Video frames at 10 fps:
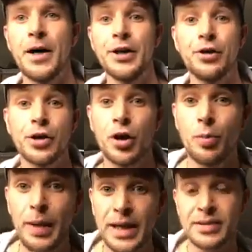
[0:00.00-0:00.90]
Are you going to
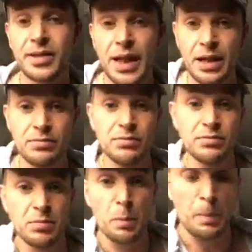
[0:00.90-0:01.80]
go back to that?
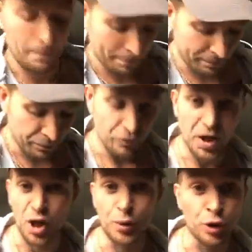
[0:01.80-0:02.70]

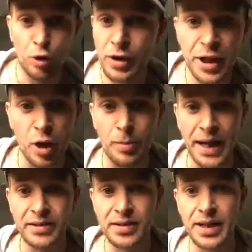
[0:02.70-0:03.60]
Are we all going to go
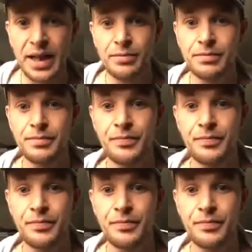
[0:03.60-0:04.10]
back to that?